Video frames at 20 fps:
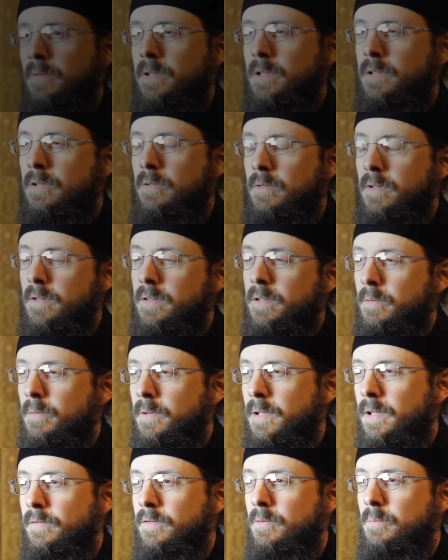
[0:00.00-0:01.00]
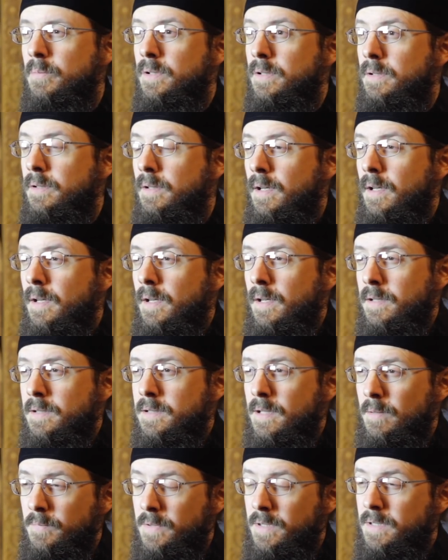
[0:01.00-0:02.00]
he knew that there would have to be
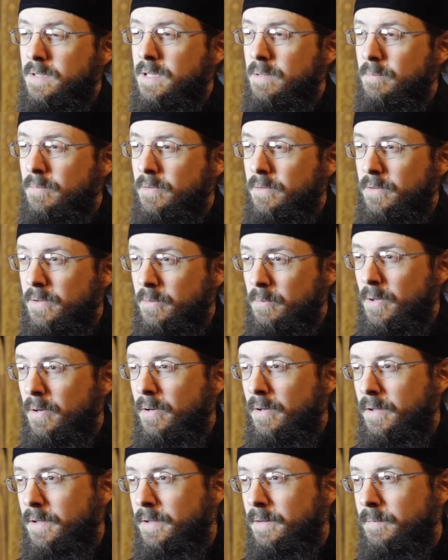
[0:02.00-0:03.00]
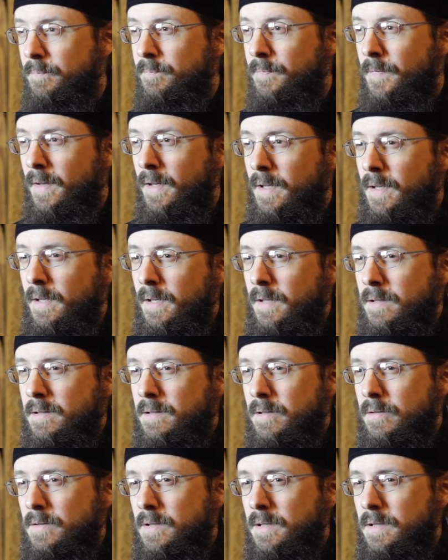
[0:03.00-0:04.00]
something similar in America.
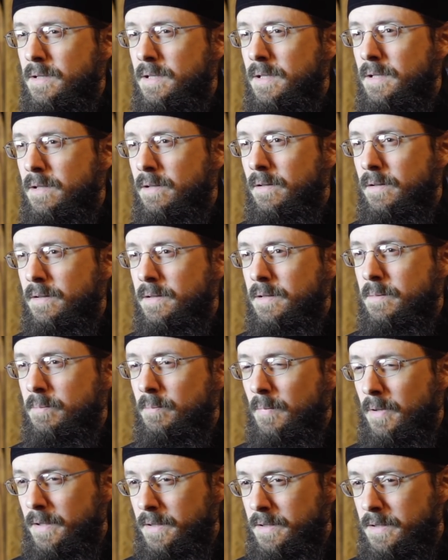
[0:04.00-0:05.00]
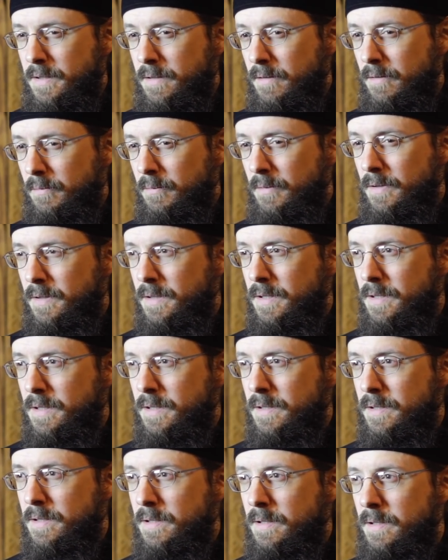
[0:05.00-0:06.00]
So St. Tikhon's monastery really
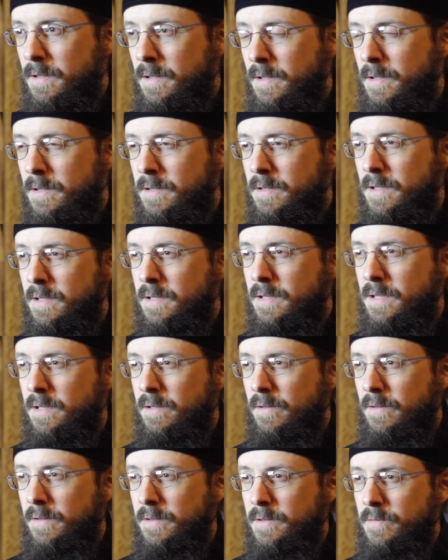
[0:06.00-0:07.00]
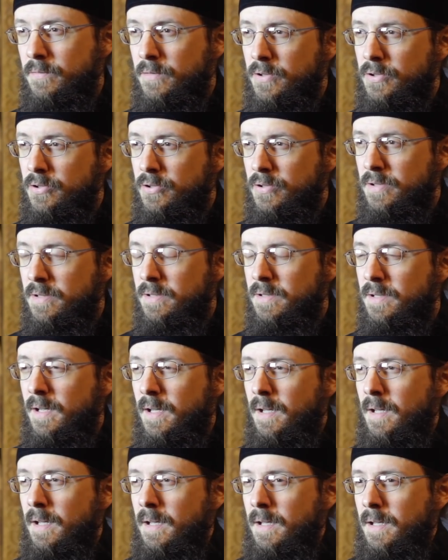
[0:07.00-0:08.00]
is St. Tikhon's vision.
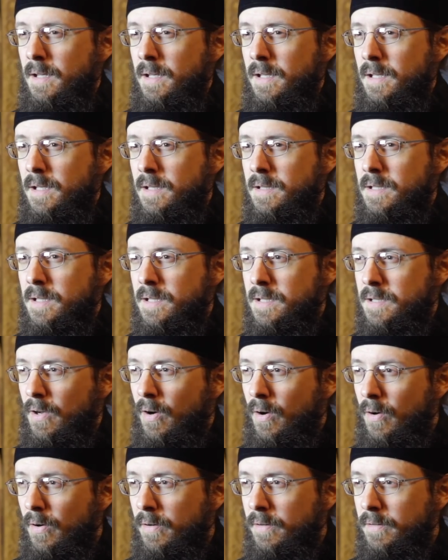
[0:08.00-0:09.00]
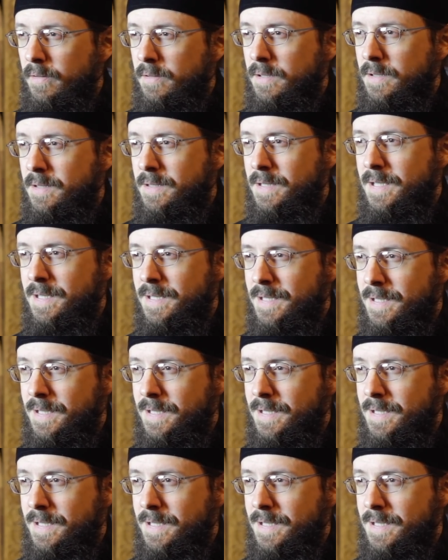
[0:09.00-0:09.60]
It's his heart, it's his